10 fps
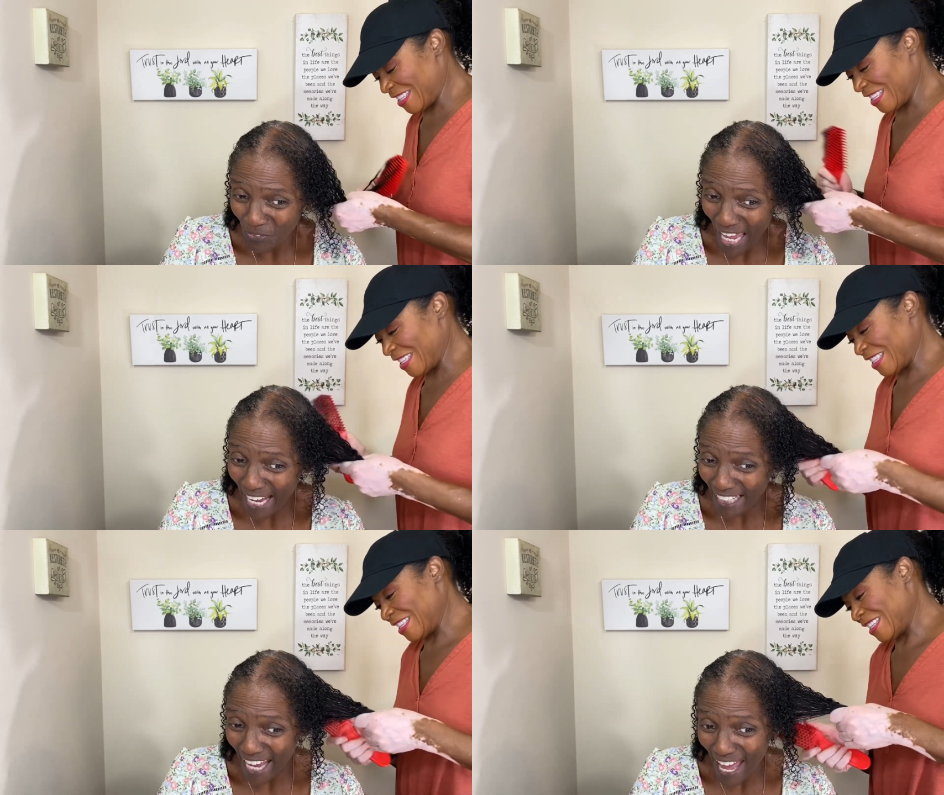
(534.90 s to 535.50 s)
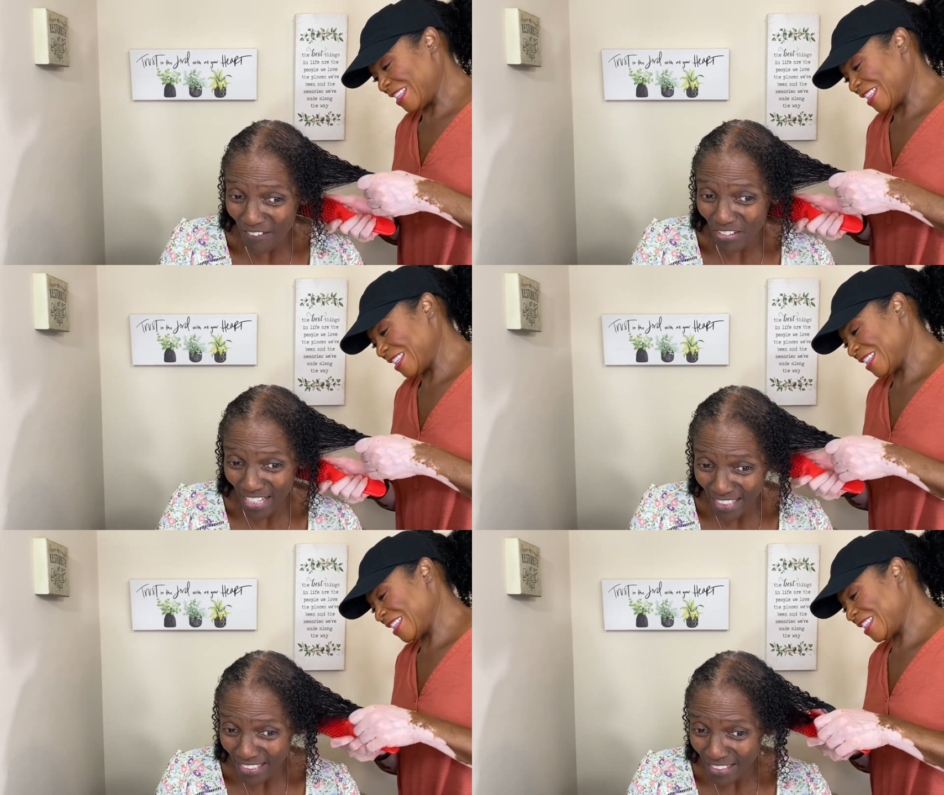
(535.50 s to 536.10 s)
Speaker 1: like Ava
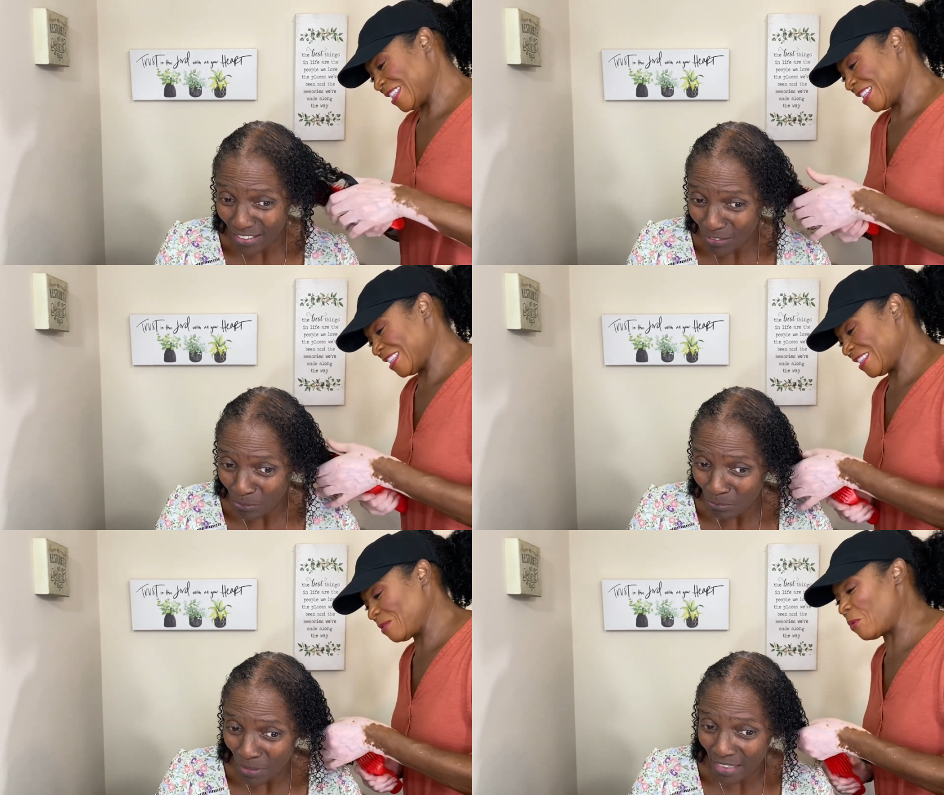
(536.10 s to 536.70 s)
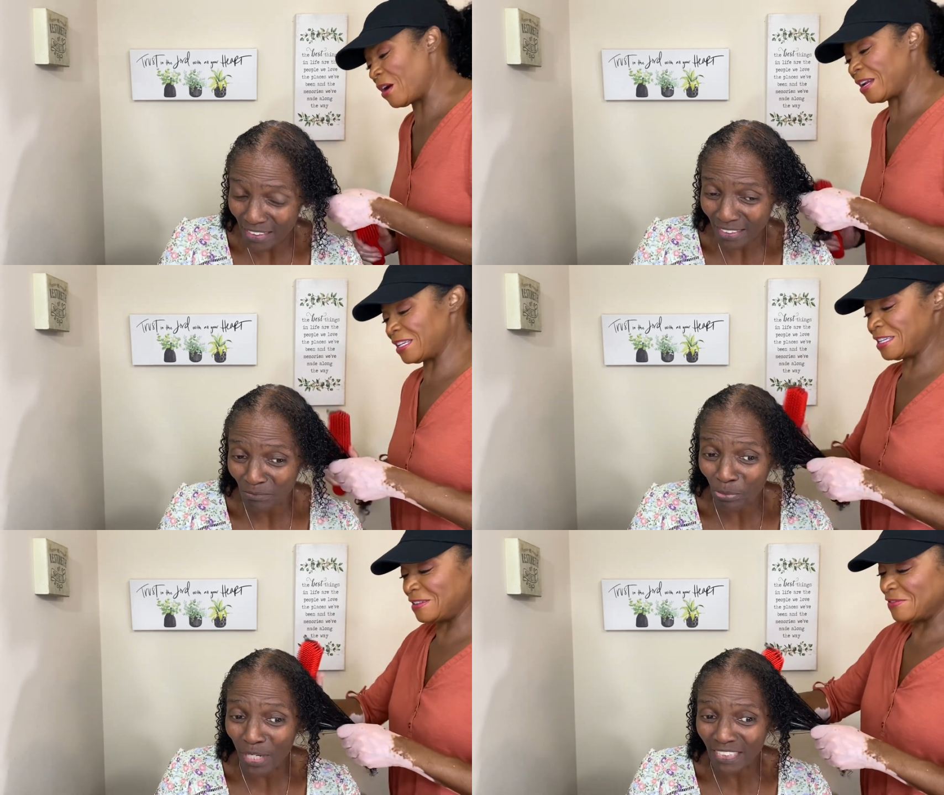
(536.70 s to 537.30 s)
is to you because Watch.
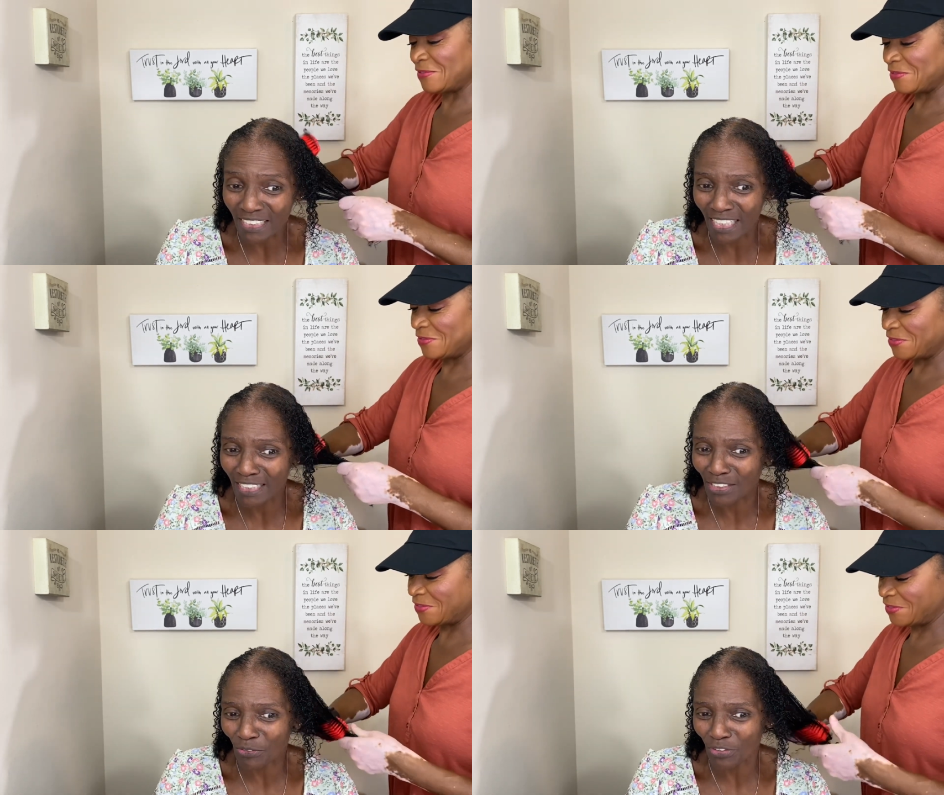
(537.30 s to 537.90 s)
Precious is your